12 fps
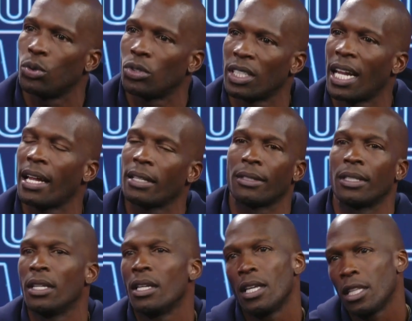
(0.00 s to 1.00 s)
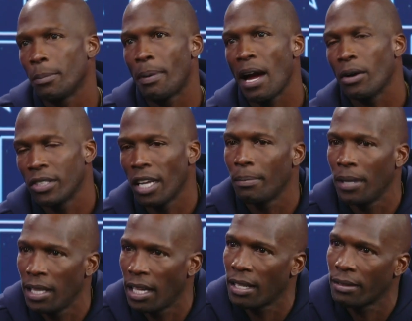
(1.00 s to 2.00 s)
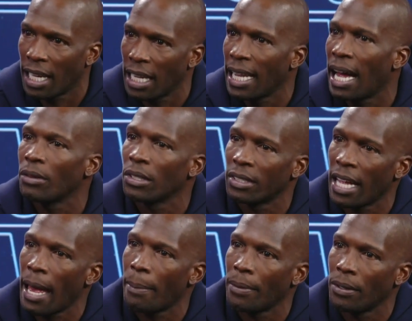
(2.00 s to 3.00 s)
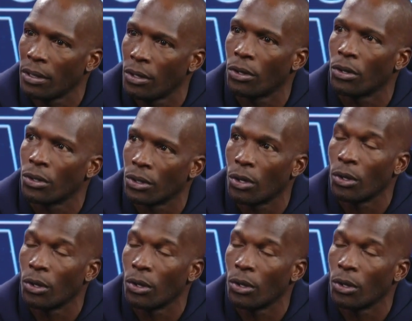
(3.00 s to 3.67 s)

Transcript: And the powers that be that allowed this to happen or